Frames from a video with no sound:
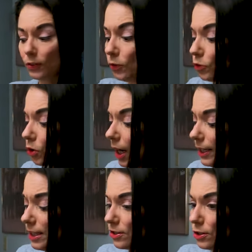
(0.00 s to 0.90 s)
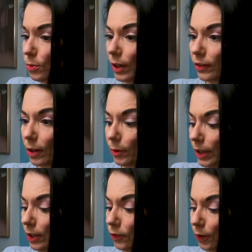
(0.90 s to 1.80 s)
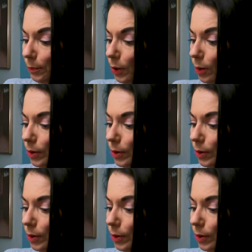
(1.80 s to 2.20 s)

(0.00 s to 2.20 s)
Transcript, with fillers: If you've tried these new ones, I want to hear from you.